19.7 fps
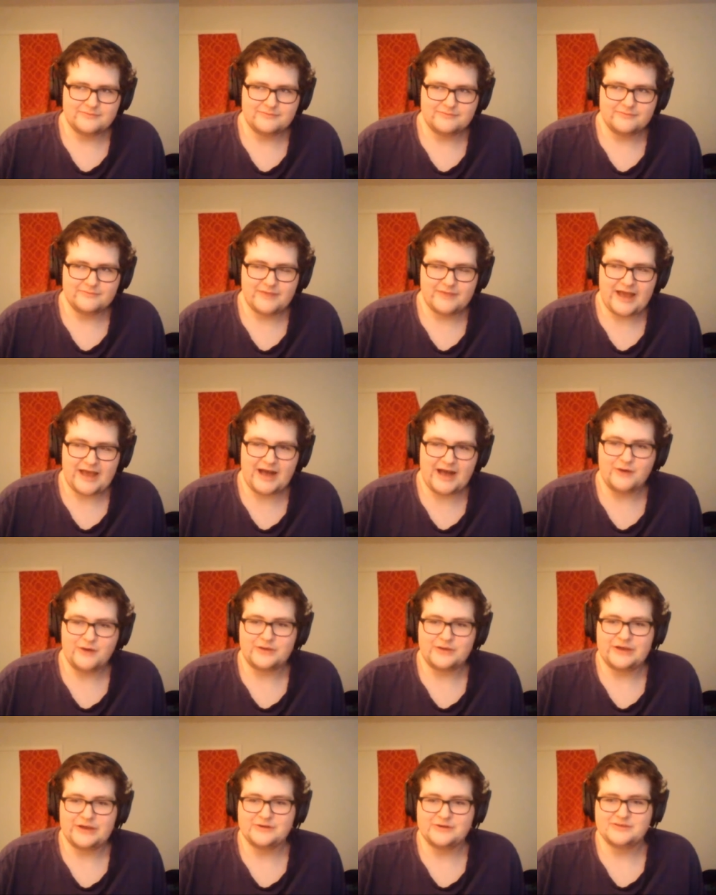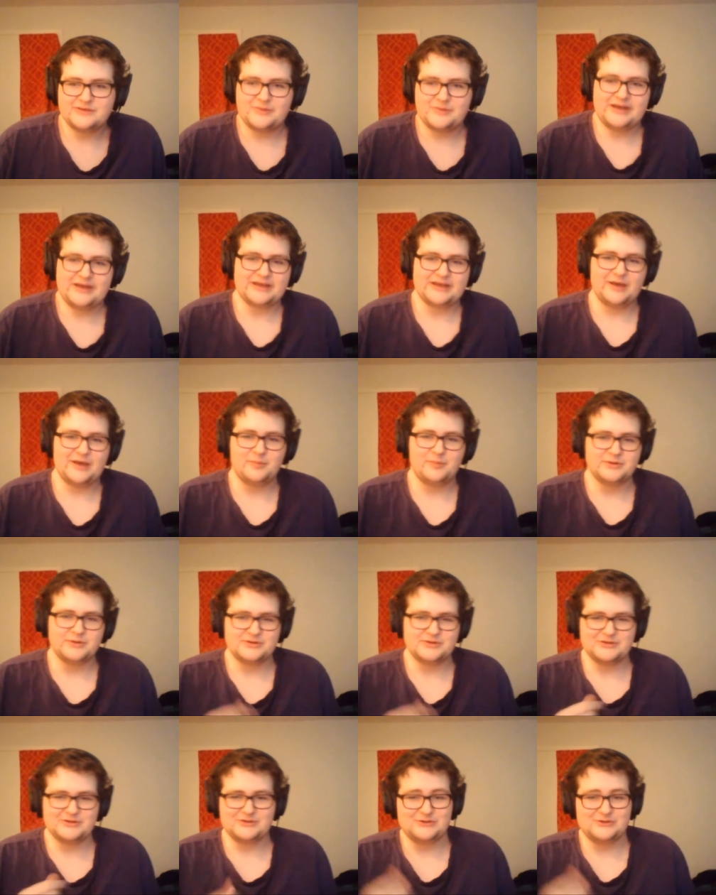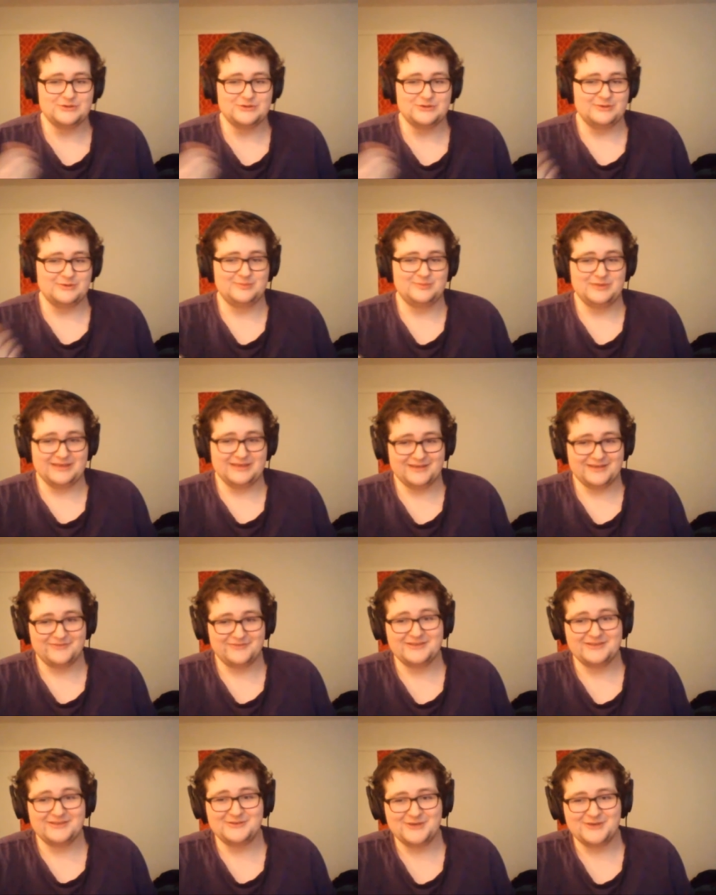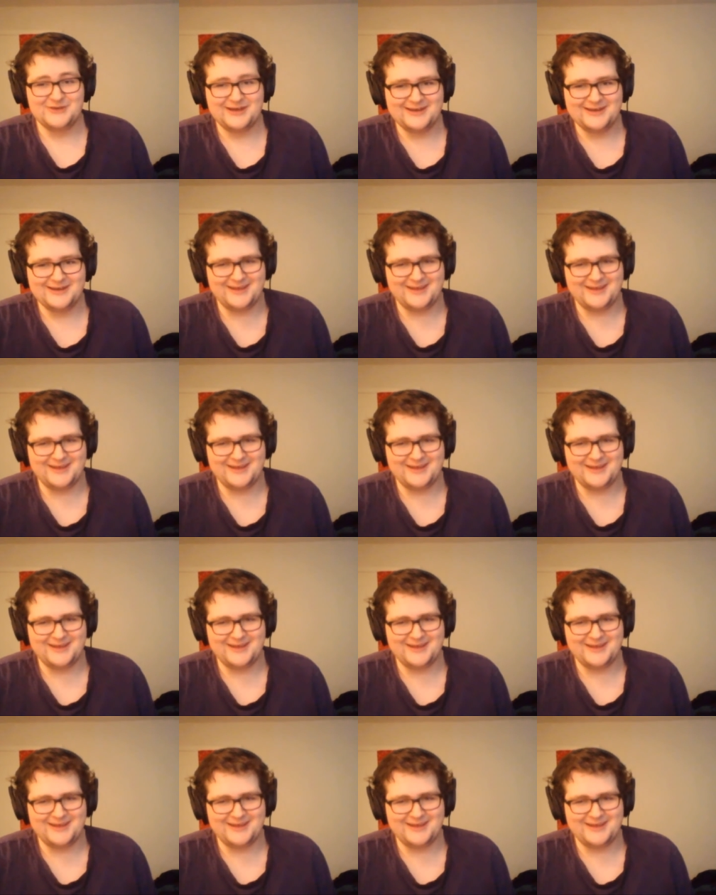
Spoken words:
how charismatic a person could be if they tried.